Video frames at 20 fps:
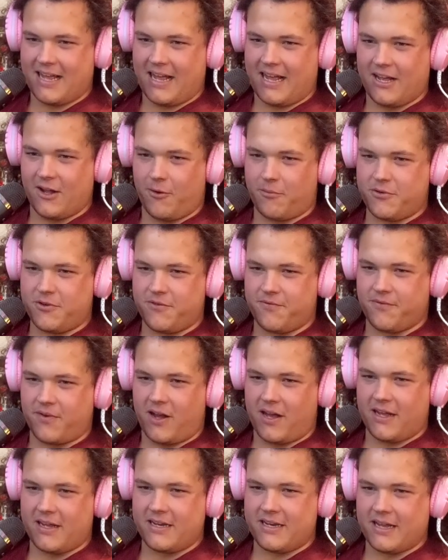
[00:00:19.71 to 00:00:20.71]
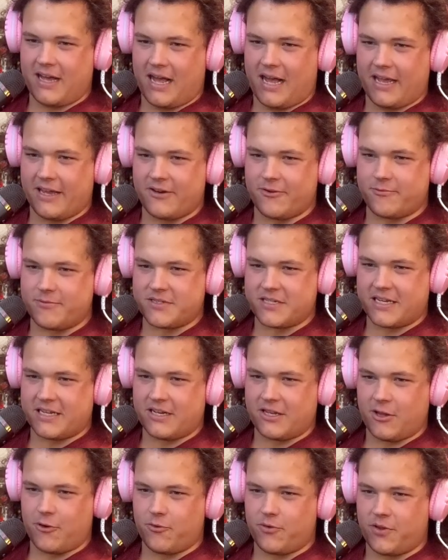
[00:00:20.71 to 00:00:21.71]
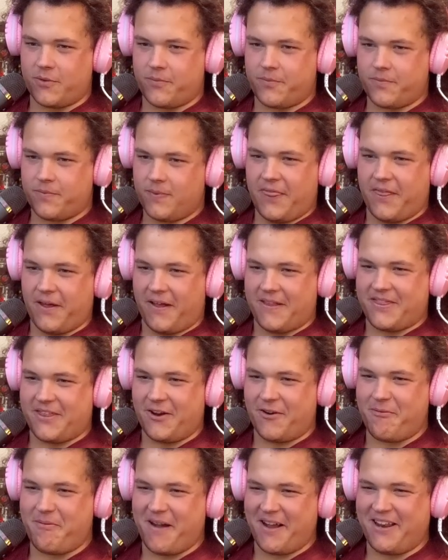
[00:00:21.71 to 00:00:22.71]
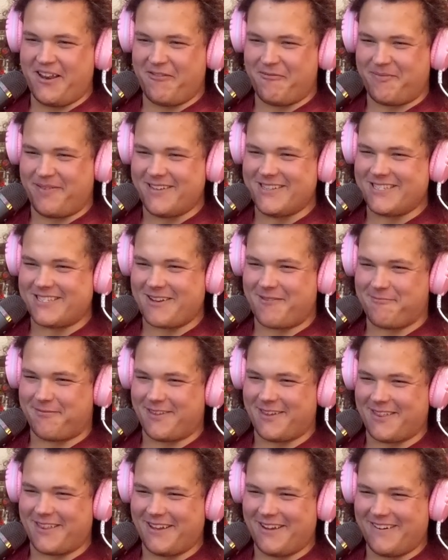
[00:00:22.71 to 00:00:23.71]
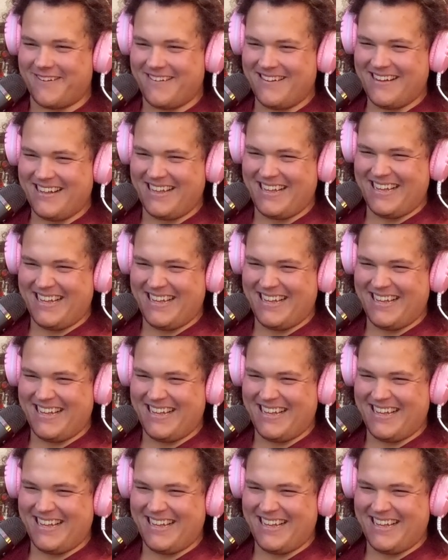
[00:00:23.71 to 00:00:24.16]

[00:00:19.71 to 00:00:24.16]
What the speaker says: I helped you find items and load them. Thought there might have been something there.